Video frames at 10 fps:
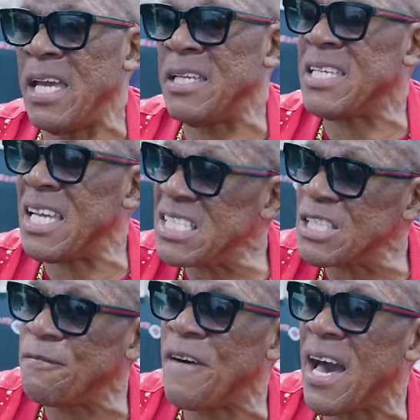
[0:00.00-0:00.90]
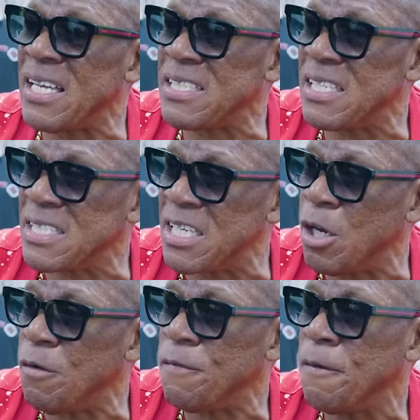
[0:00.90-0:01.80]
intensifies
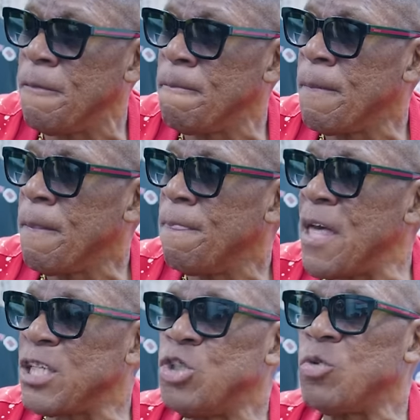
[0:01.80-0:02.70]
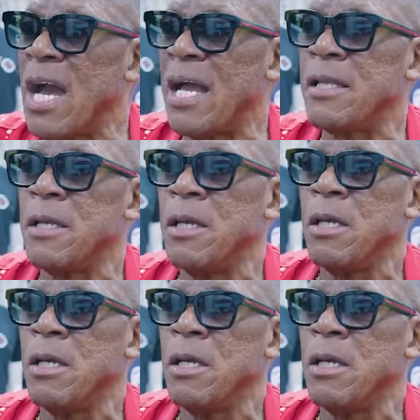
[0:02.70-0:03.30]
itself, that you got,